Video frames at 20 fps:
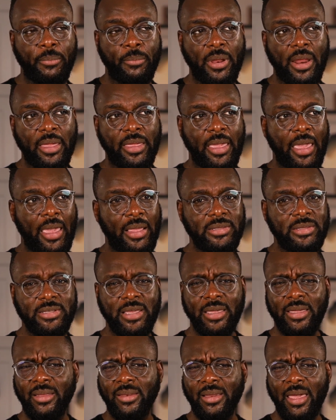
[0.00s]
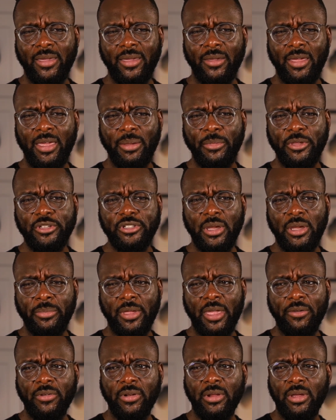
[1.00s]
but I can't take a Leica image
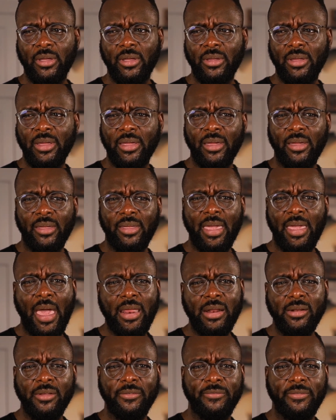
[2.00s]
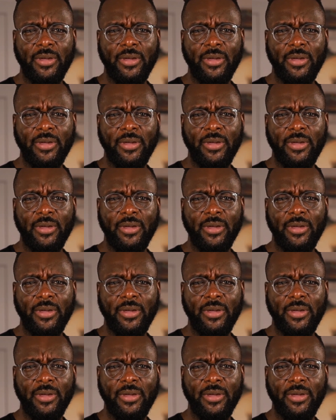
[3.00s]
and give it a Canon